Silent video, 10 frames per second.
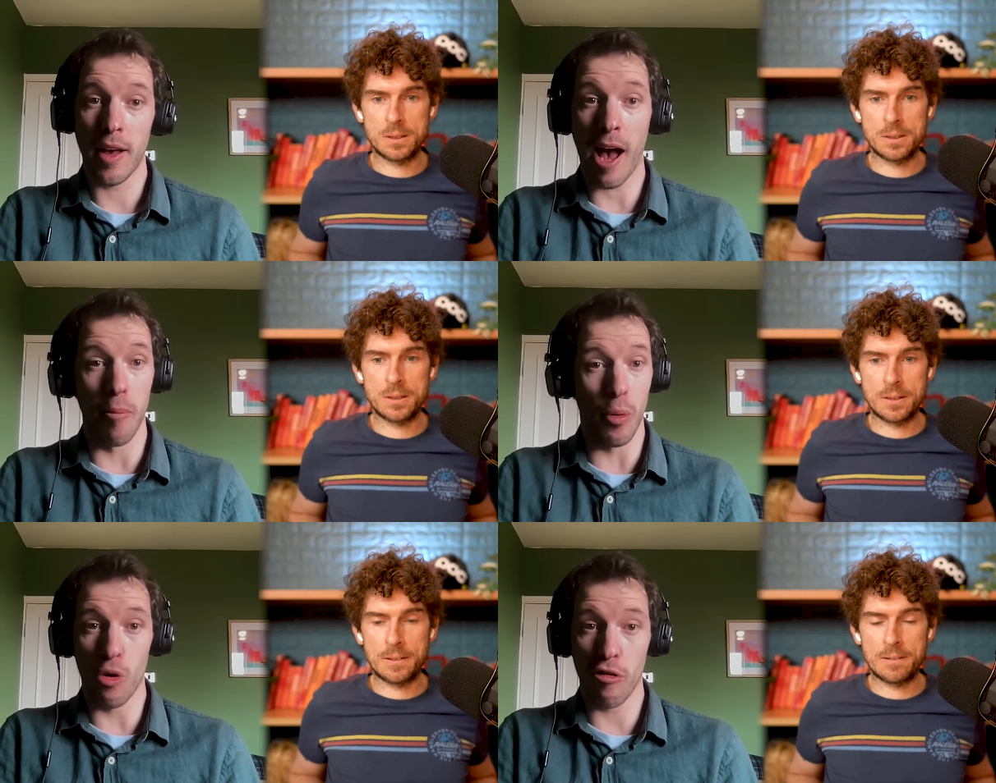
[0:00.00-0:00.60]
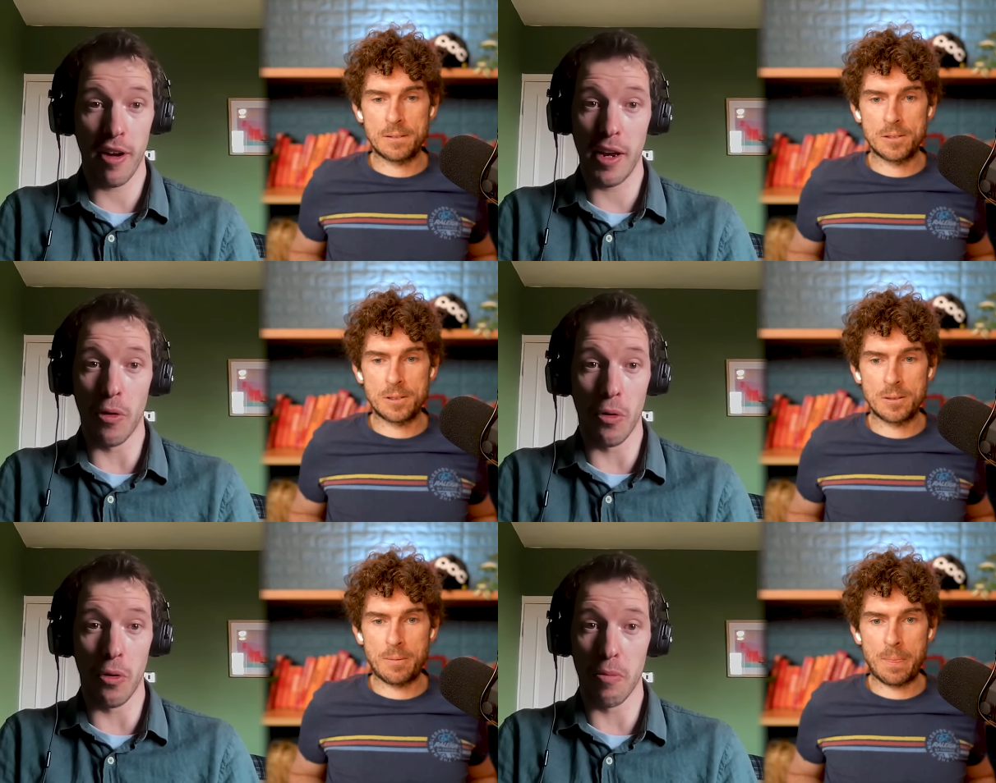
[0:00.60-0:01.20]
Speaker 1: how boring
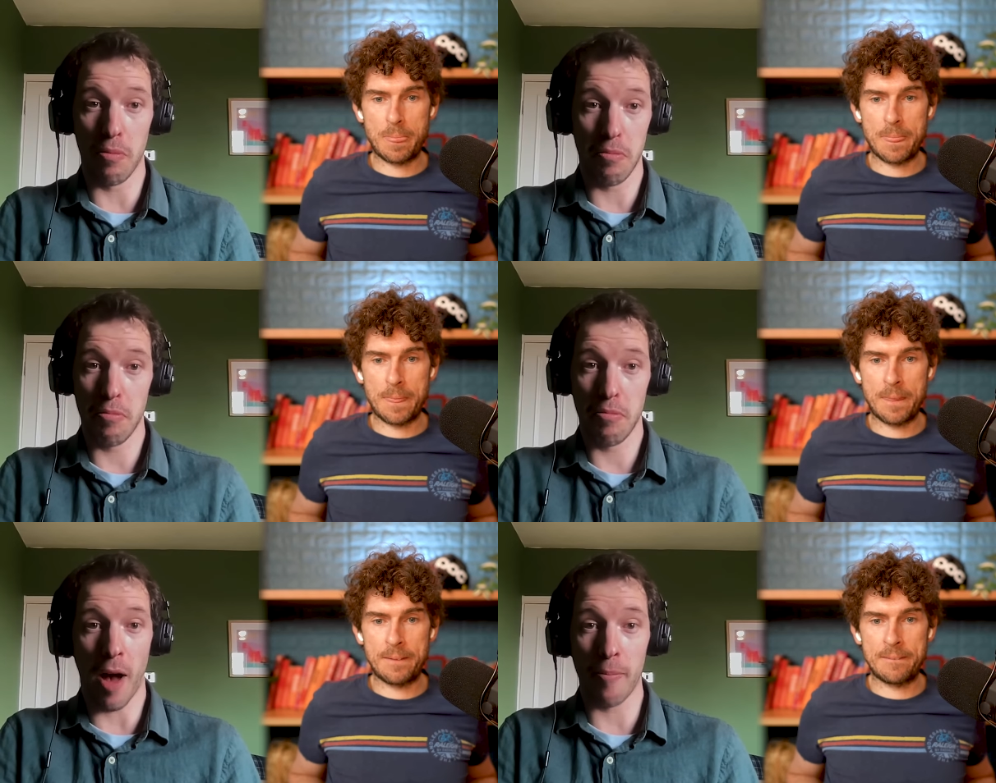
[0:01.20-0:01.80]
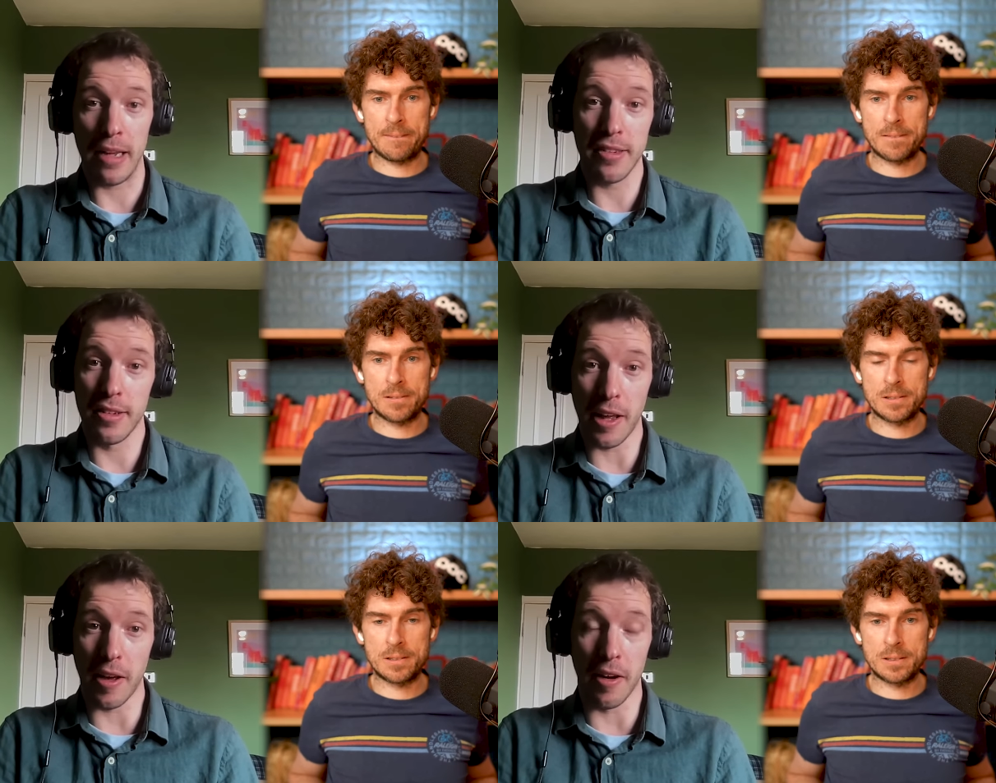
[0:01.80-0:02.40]
or unpleasant
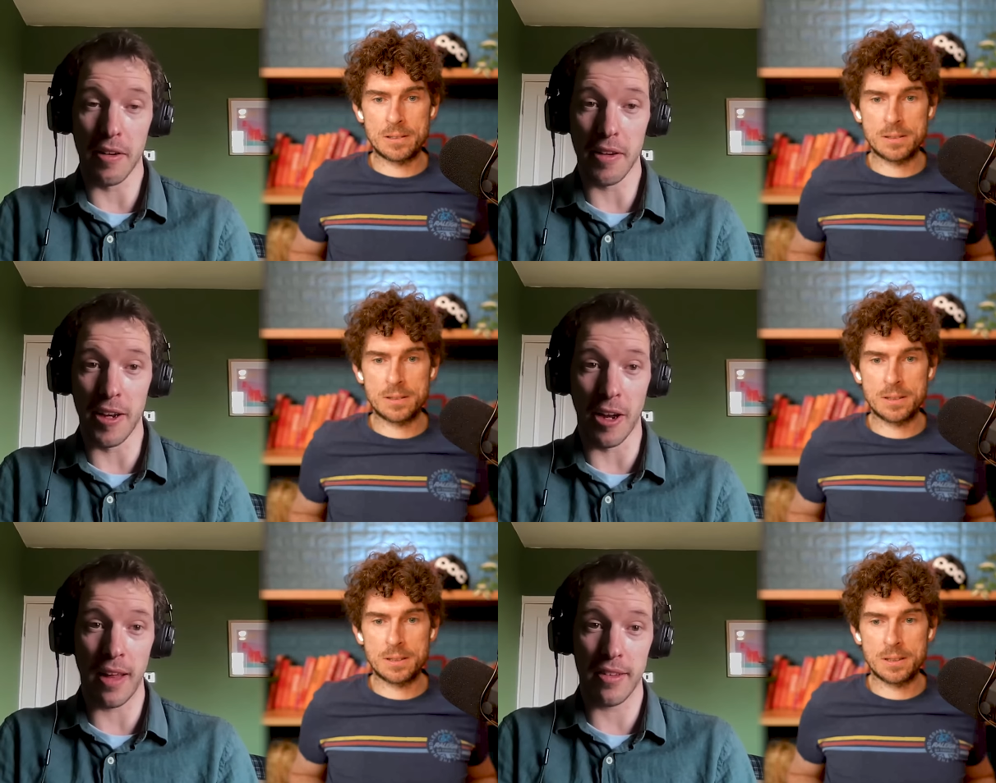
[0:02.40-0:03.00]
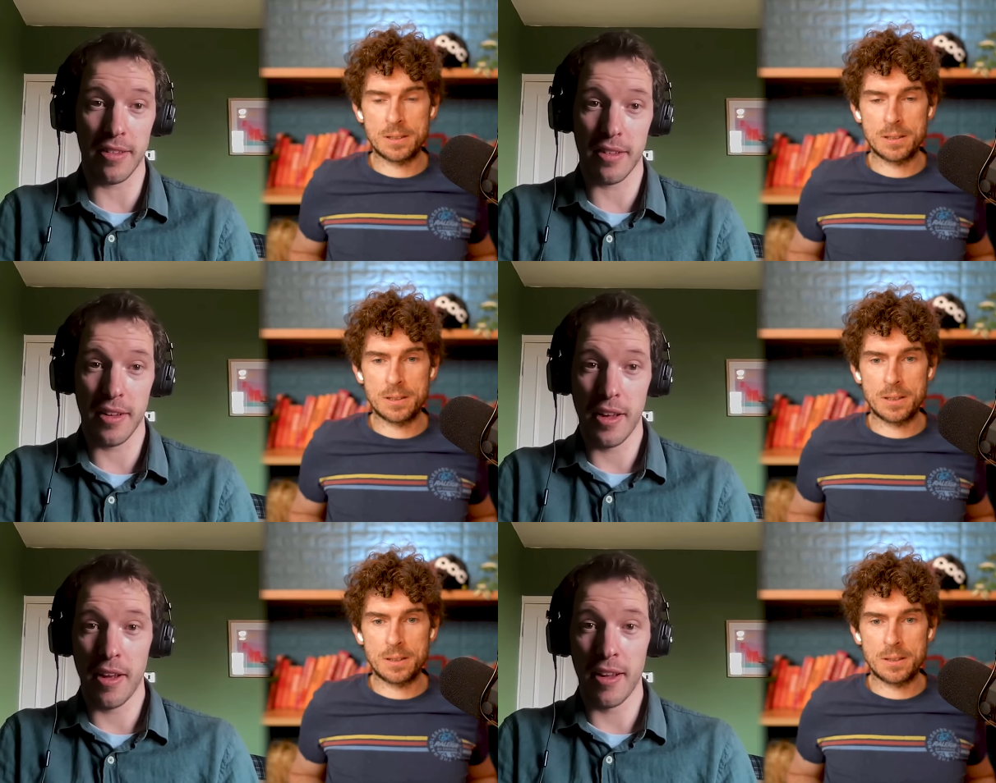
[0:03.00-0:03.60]
they are. You know, that's
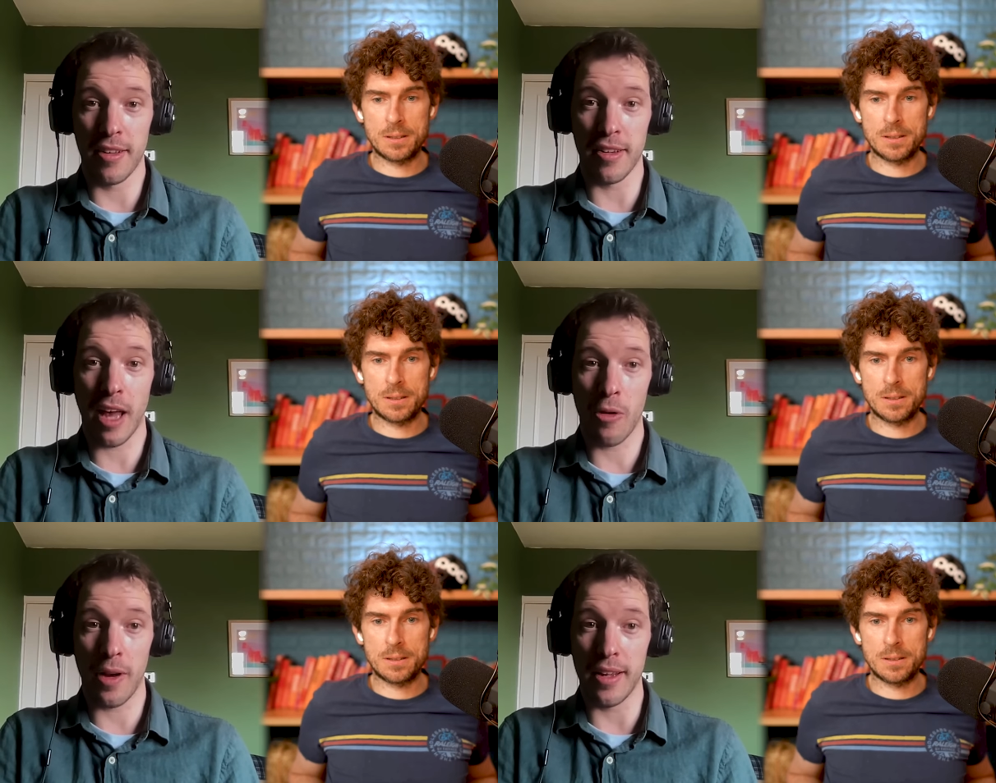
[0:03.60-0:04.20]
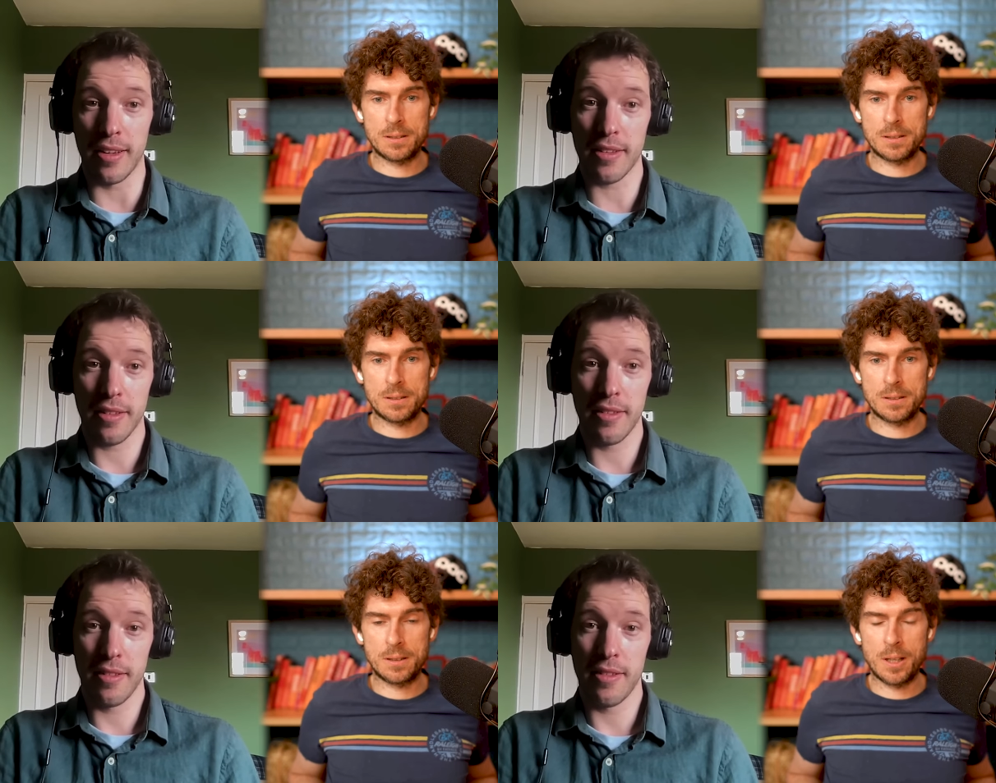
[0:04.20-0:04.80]
just how it is.
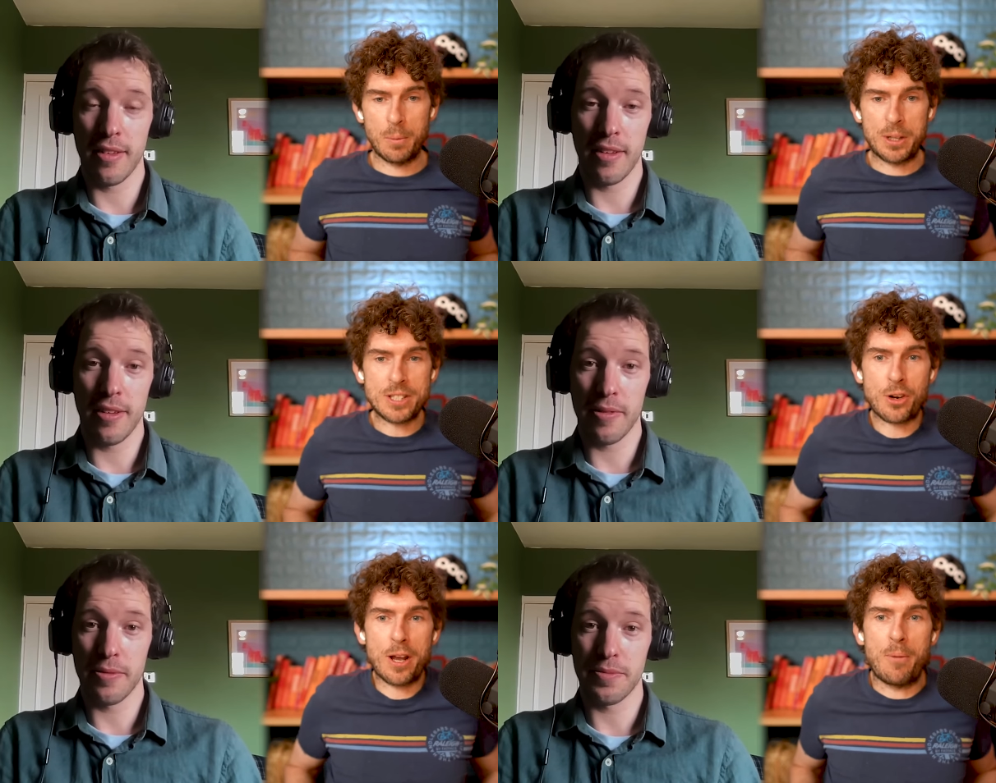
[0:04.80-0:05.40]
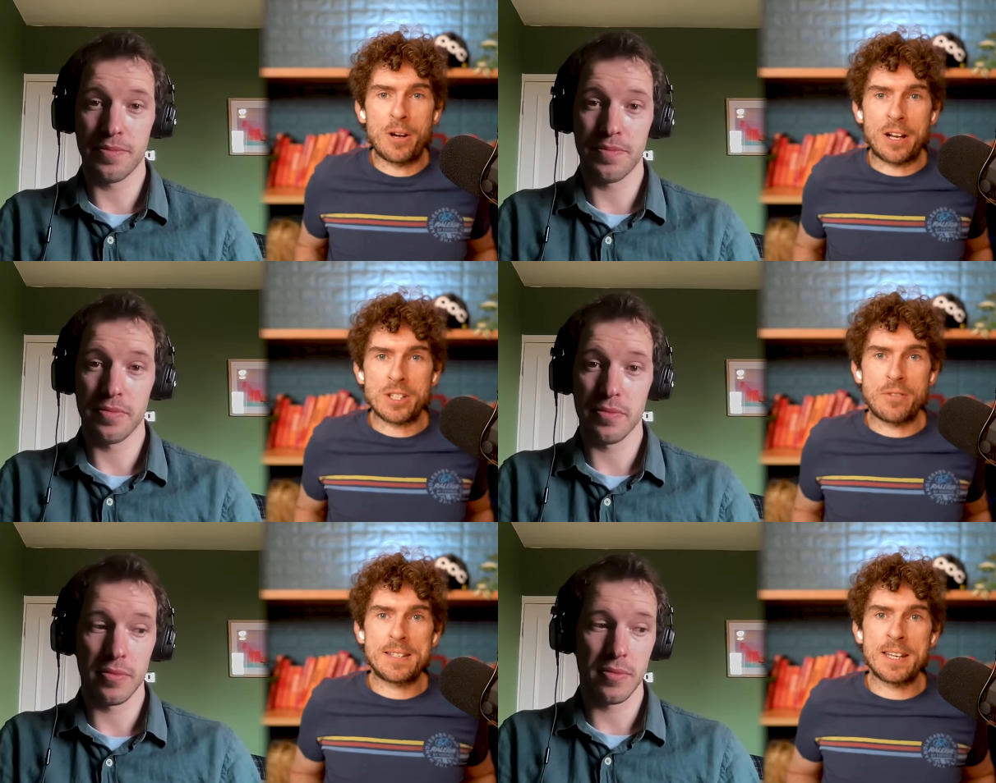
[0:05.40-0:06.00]
Speaker 2: But that's a great point
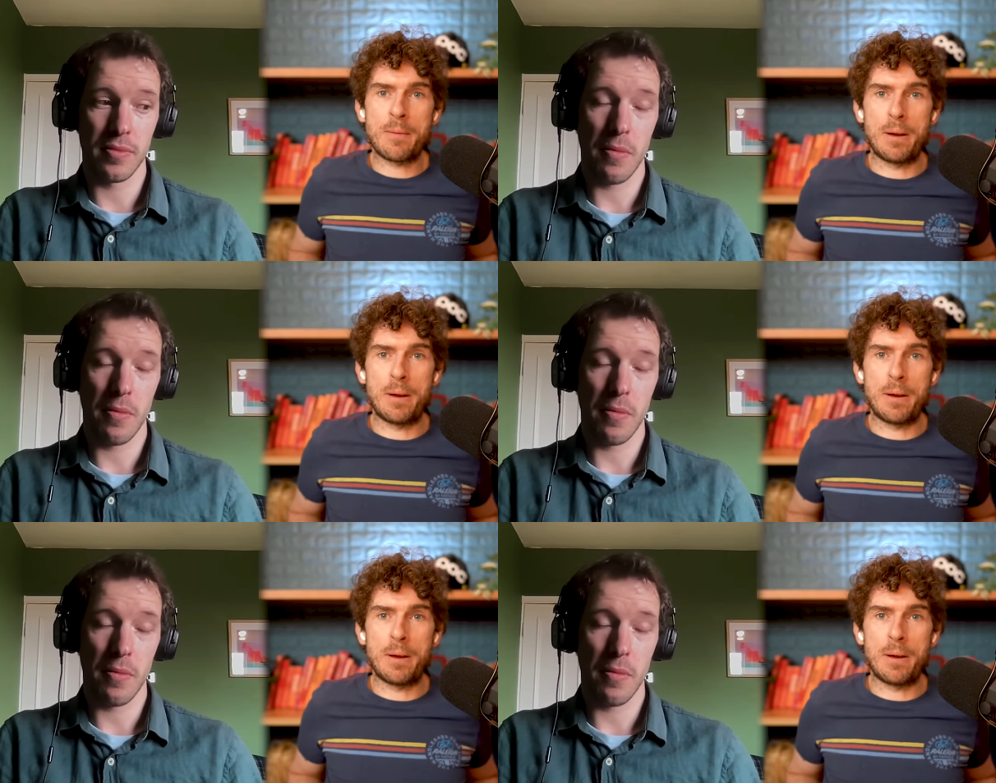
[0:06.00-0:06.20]
because if you think